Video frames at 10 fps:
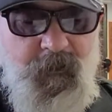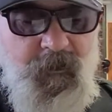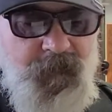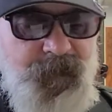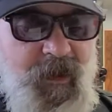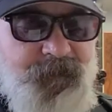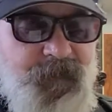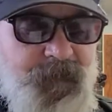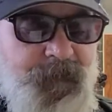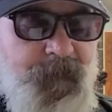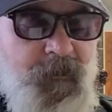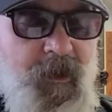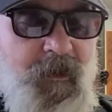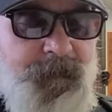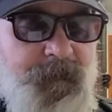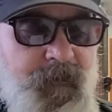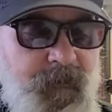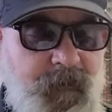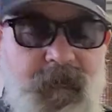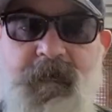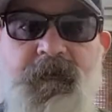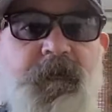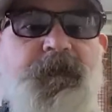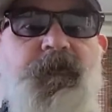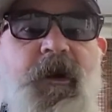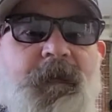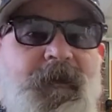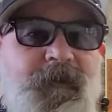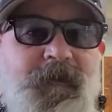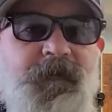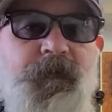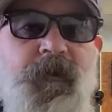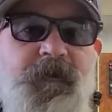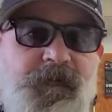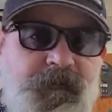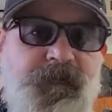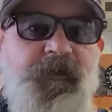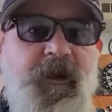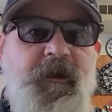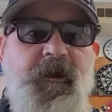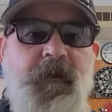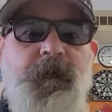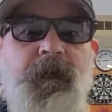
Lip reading: if you haven't subscribe at least once. Check it out.